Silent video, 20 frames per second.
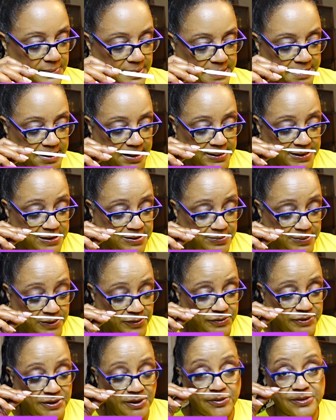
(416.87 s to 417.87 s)
There
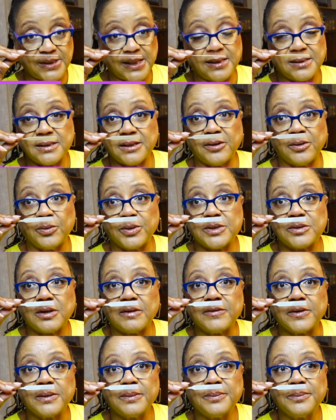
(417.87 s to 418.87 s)
was no scent to here
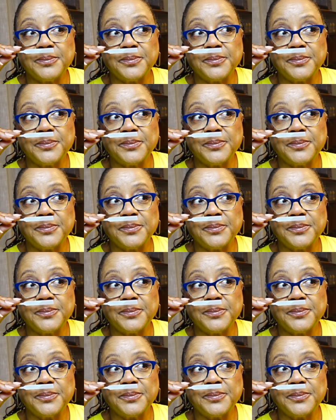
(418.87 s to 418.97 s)
whatsoever.